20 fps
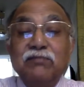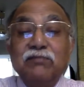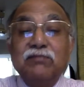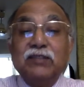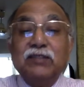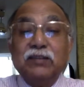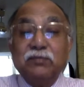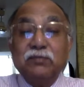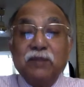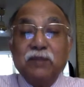
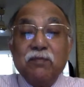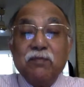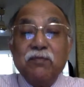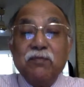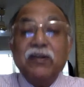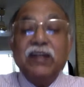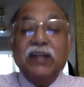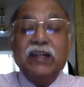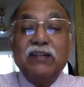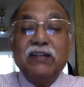
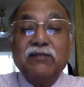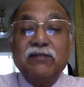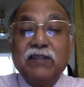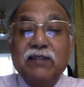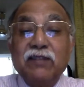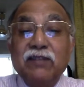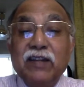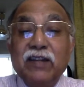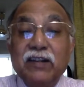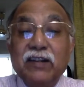remembering it
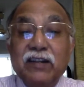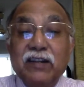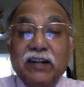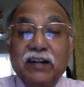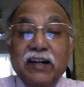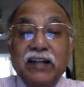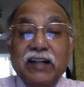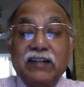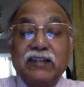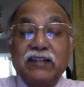when we are in
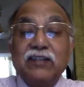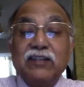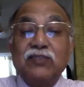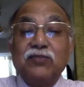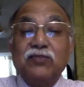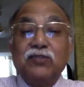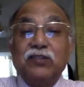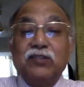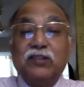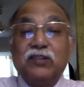crisis
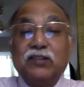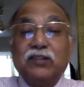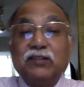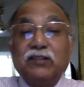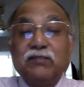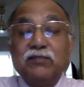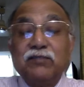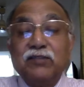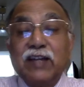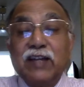situation.
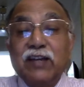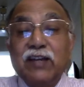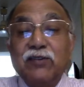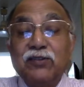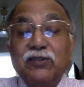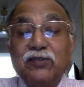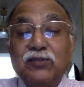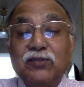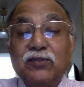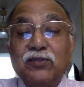Because I
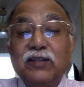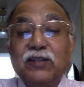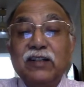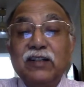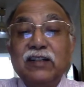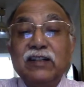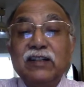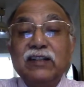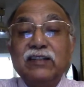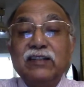also
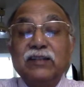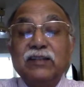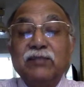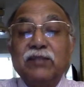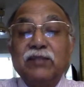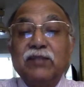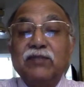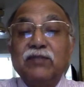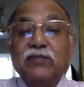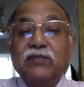
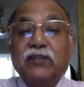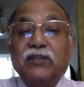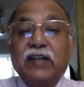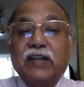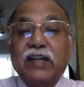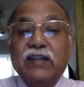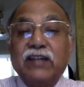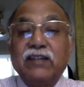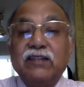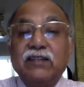sometimes
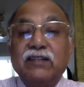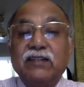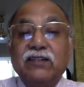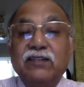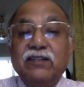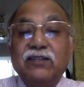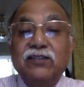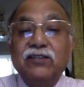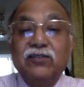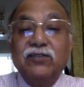forget
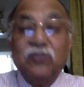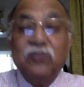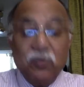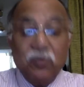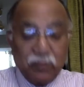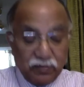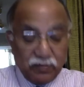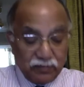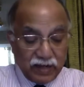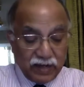to
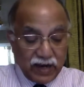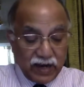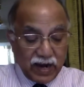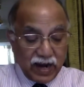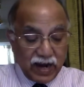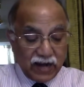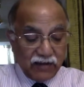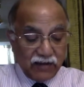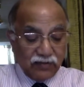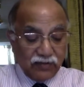open my
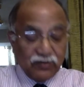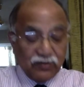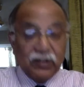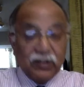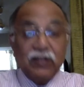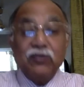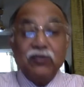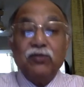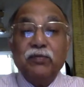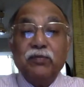hand
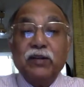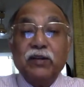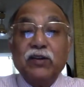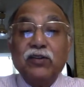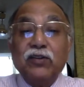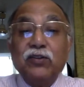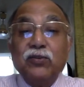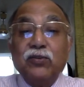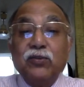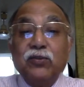or may
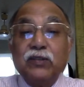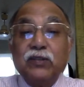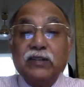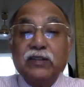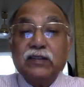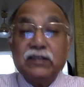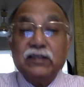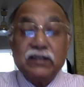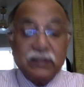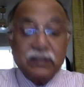not
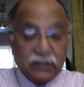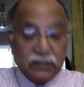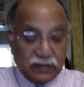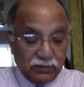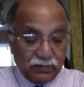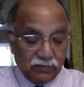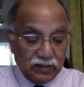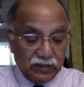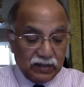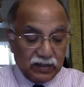notice
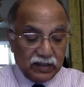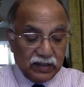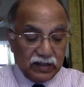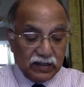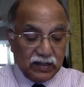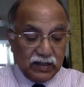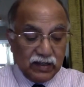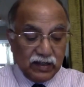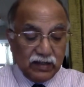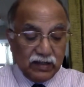somebody in
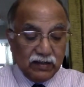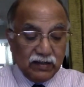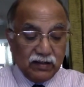need.